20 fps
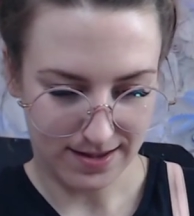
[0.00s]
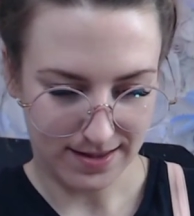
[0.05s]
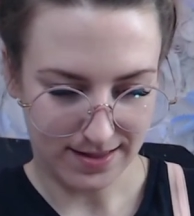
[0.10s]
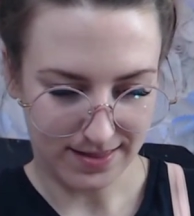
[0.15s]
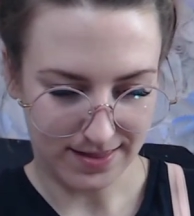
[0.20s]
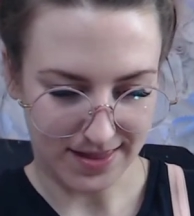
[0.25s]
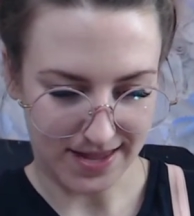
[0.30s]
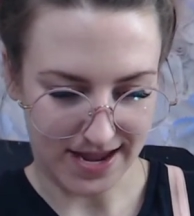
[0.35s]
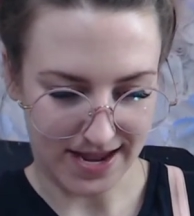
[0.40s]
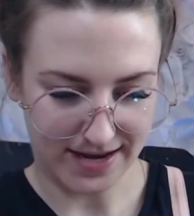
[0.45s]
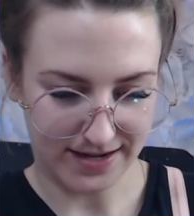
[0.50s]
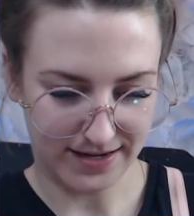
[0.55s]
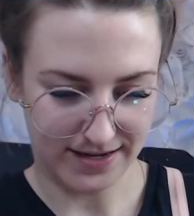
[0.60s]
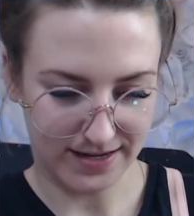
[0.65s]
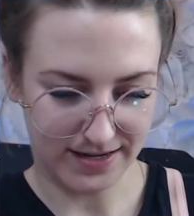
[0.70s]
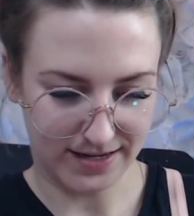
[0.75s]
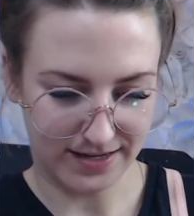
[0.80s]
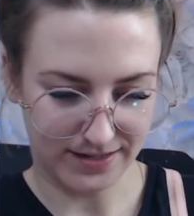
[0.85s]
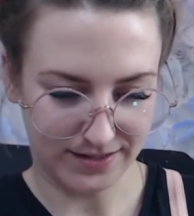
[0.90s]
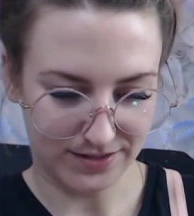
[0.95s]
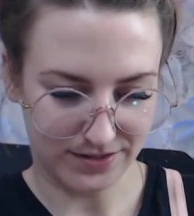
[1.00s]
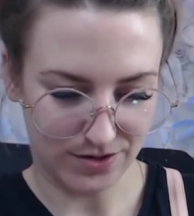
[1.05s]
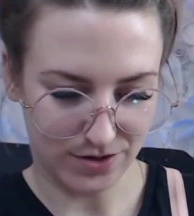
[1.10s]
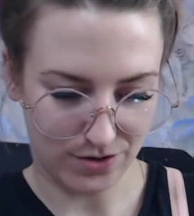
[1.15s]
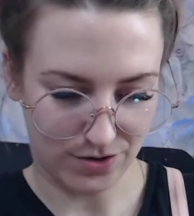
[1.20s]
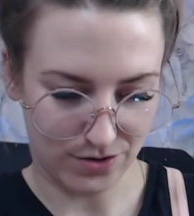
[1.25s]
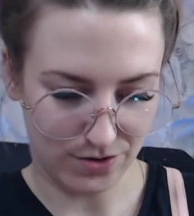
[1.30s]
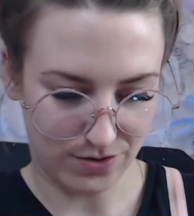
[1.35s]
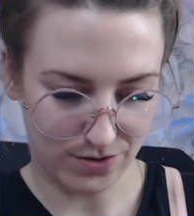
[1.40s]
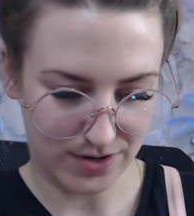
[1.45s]
That is
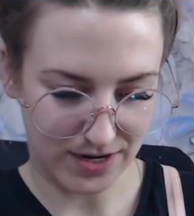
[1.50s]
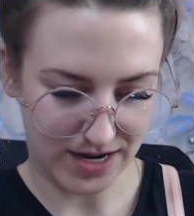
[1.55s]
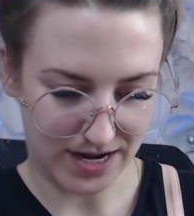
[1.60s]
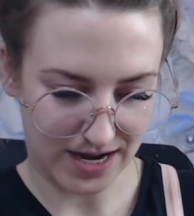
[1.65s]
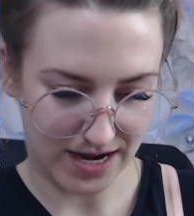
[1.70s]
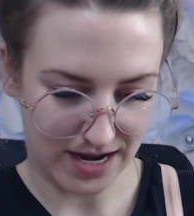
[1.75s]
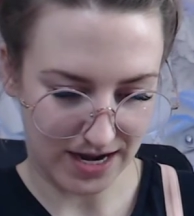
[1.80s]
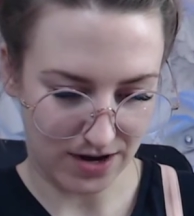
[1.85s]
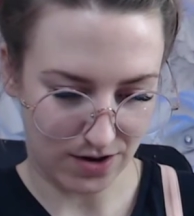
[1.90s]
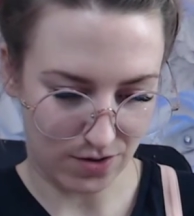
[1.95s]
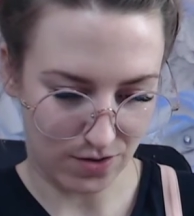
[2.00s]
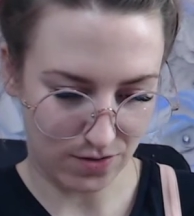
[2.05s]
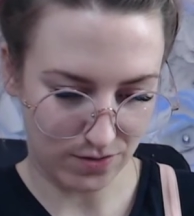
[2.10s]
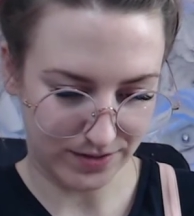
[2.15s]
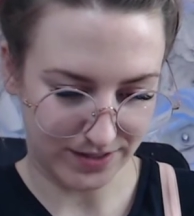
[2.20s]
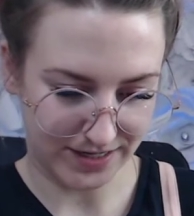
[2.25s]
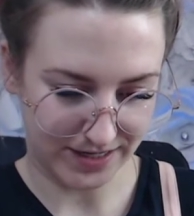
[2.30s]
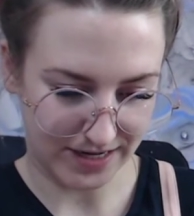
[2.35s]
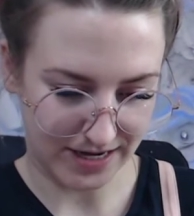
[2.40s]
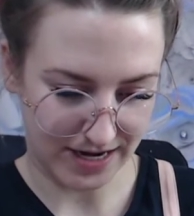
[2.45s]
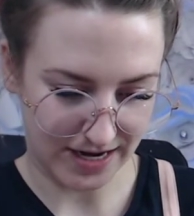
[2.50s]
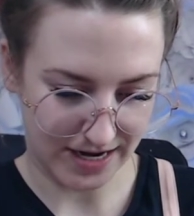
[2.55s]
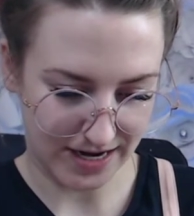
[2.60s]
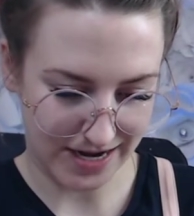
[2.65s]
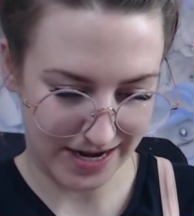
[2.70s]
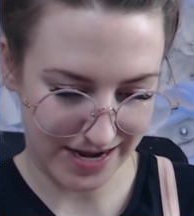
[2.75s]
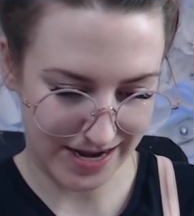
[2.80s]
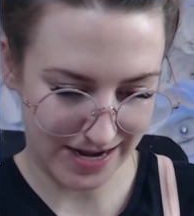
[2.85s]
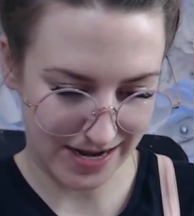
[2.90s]
okay. Oh, did I?